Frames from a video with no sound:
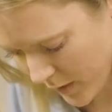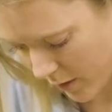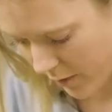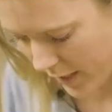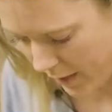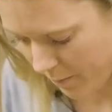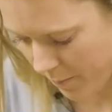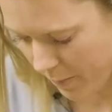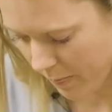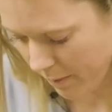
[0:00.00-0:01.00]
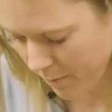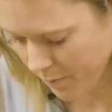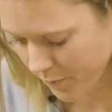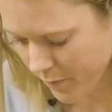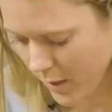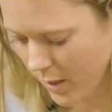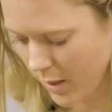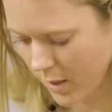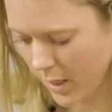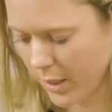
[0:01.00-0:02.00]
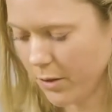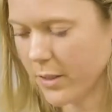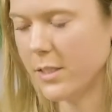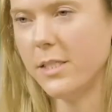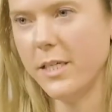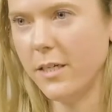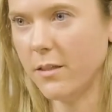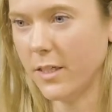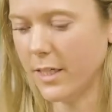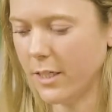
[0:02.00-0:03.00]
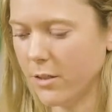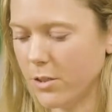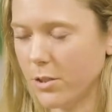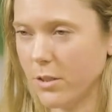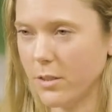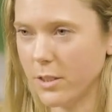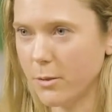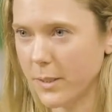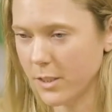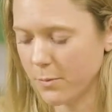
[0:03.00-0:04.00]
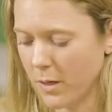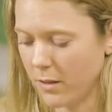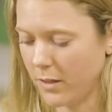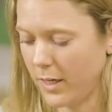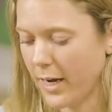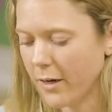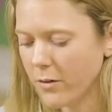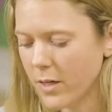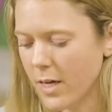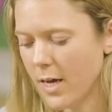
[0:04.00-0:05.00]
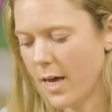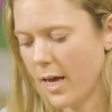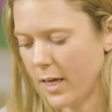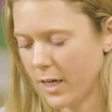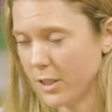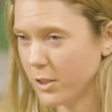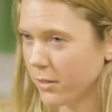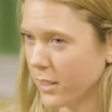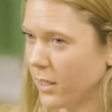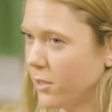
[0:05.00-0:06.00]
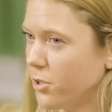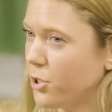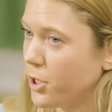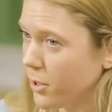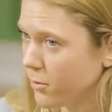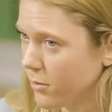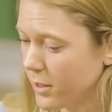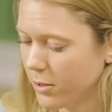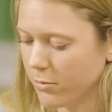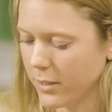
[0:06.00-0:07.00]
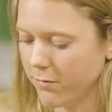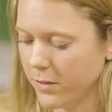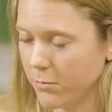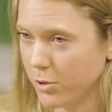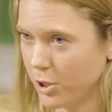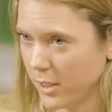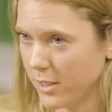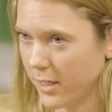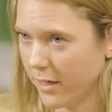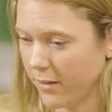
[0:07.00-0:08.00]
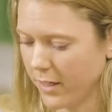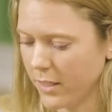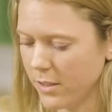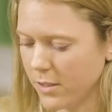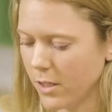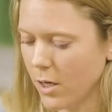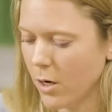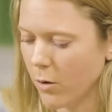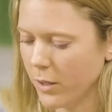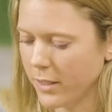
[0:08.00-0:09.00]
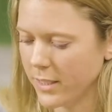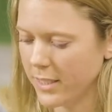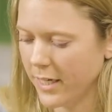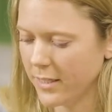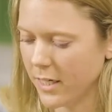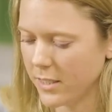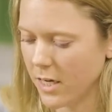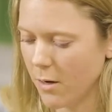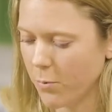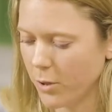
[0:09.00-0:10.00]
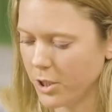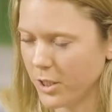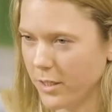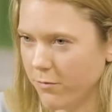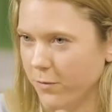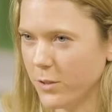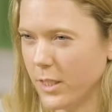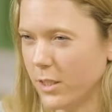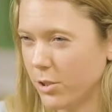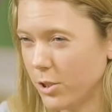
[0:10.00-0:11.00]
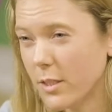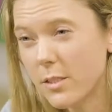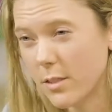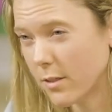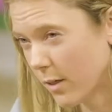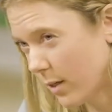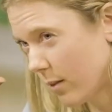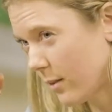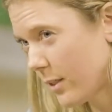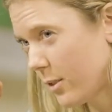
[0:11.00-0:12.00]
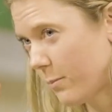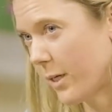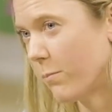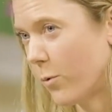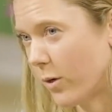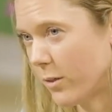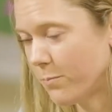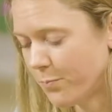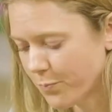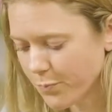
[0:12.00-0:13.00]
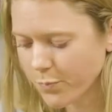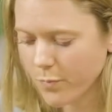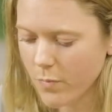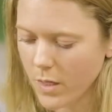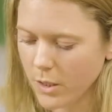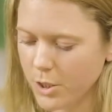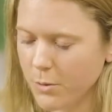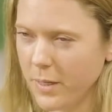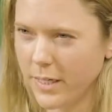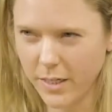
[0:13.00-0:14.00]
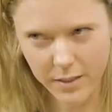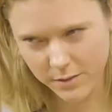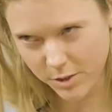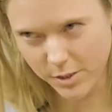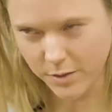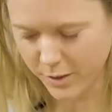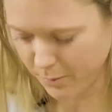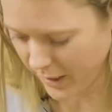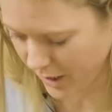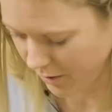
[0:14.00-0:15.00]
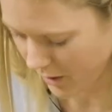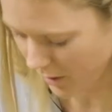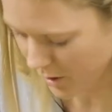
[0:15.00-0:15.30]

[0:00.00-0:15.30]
Okay? And you can see the ears are a little bit smaller now. And you can either choose to leave them just like this, or you can take that top portion and fold it just a little bit more to make it just a little bit cuter.